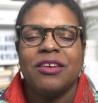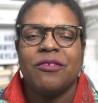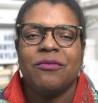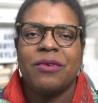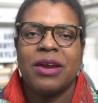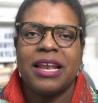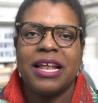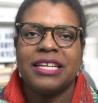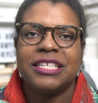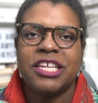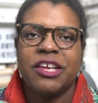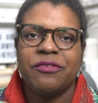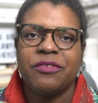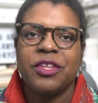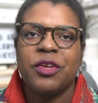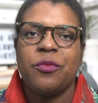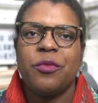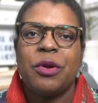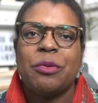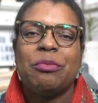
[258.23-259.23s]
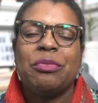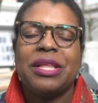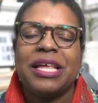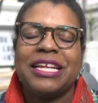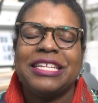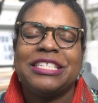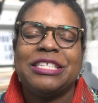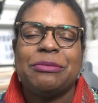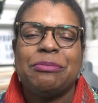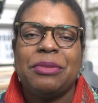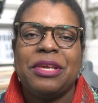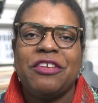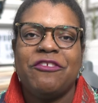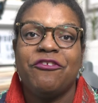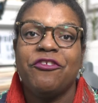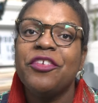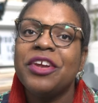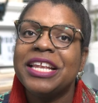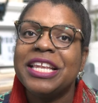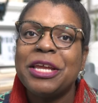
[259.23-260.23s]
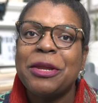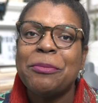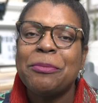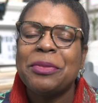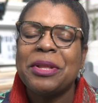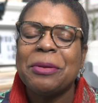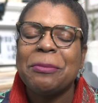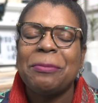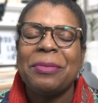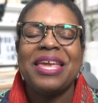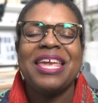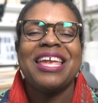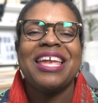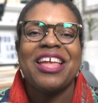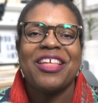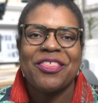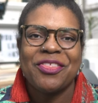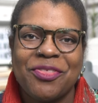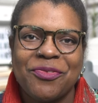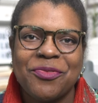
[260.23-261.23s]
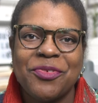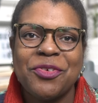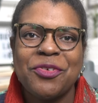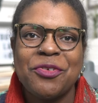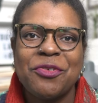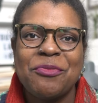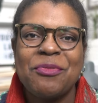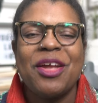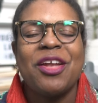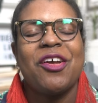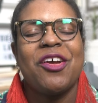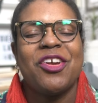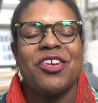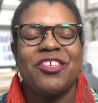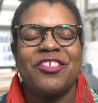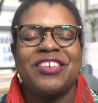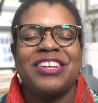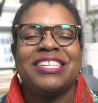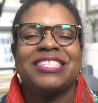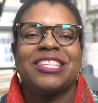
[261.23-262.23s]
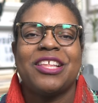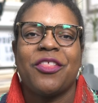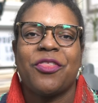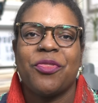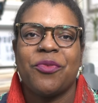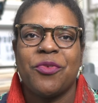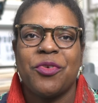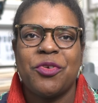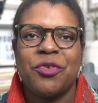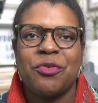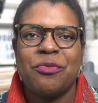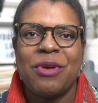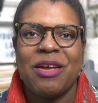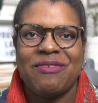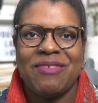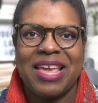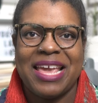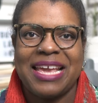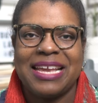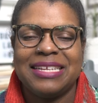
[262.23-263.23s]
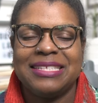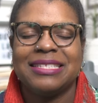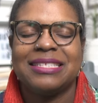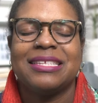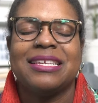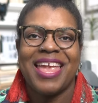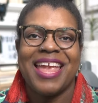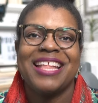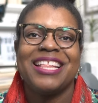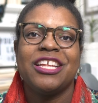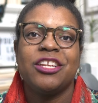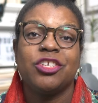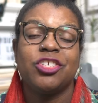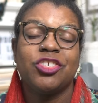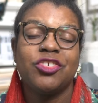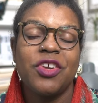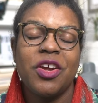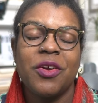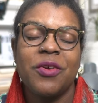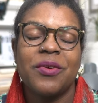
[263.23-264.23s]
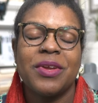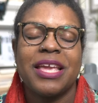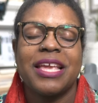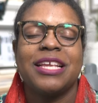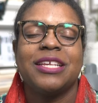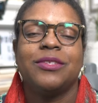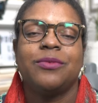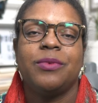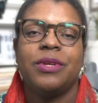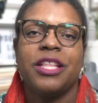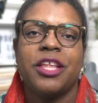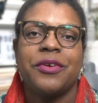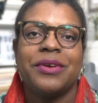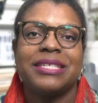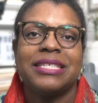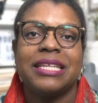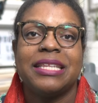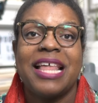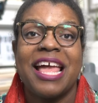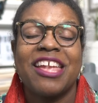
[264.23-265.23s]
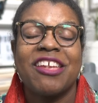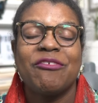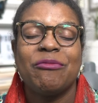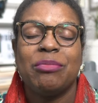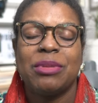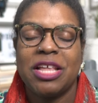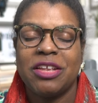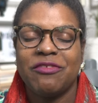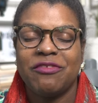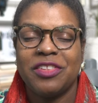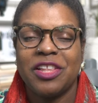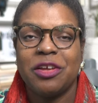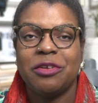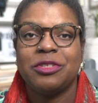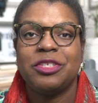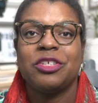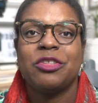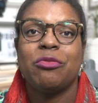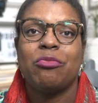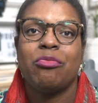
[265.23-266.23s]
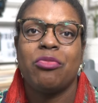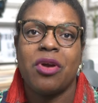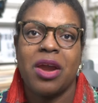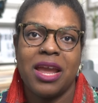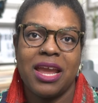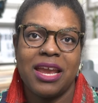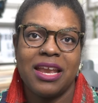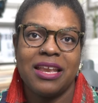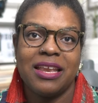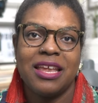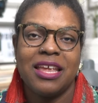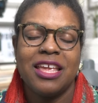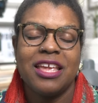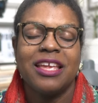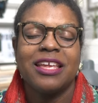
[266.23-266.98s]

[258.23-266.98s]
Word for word: right? I definitely want blood to be freely pumping through my arteries, through my veins. And then a stroke is when there is a lack of blood flow to the brain.